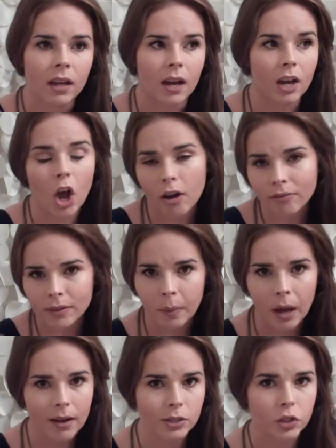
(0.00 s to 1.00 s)
a coffee
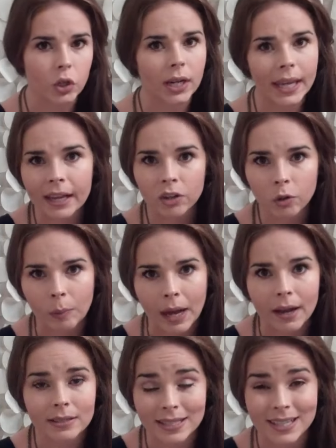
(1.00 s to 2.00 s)
box or a candle
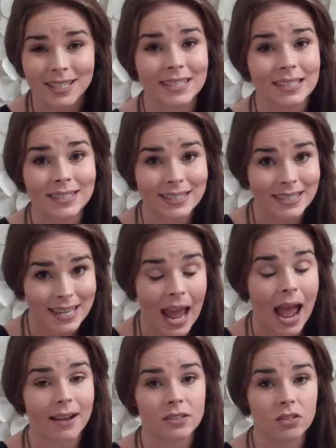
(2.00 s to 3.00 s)
box. It's
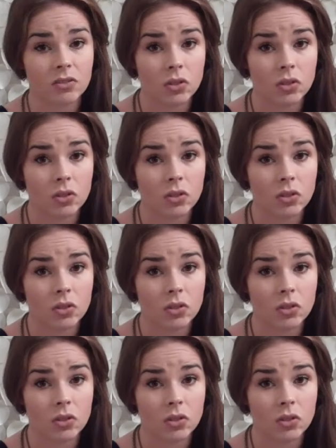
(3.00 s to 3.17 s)
snacks.